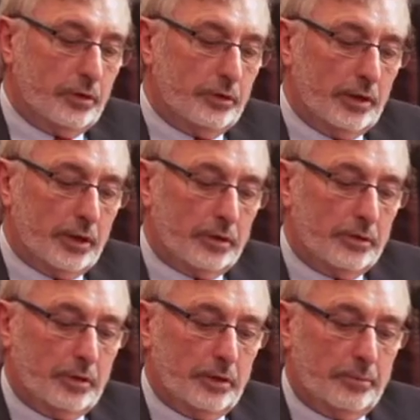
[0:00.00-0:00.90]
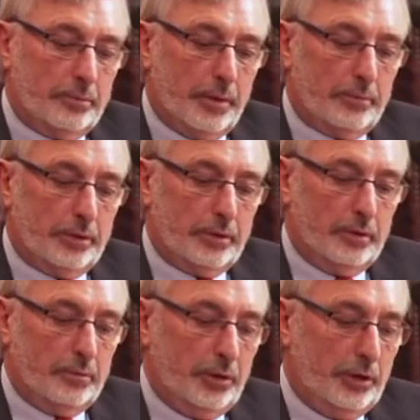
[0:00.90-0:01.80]
conduct, public
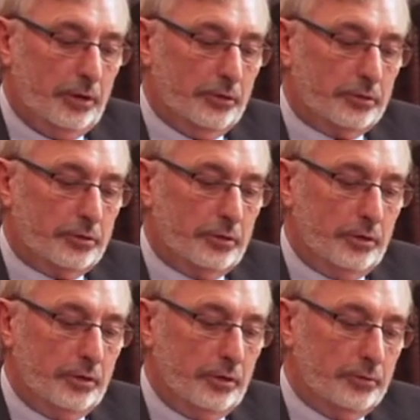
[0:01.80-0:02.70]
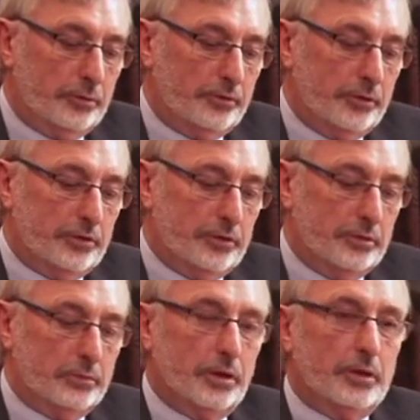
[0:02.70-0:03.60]
and media scrutiny of professional
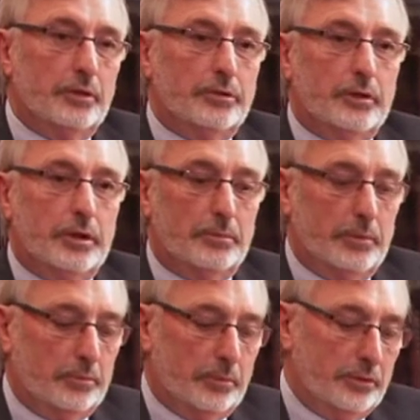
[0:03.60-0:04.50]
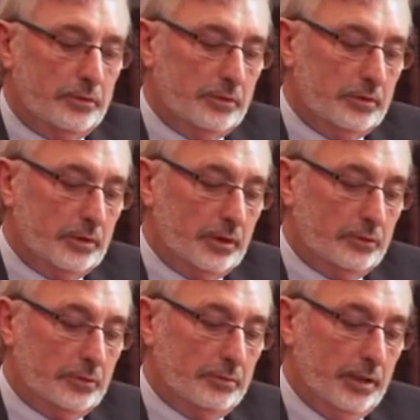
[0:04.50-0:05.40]
bodies and their members, as
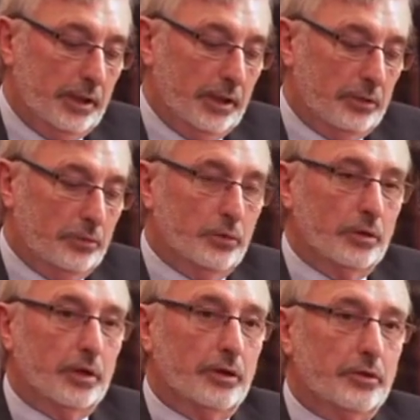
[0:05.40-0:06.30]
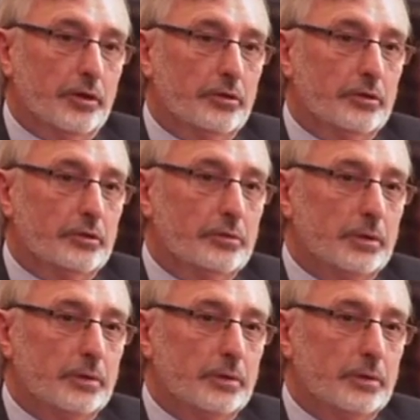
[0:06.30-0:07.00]
with many other organisations, has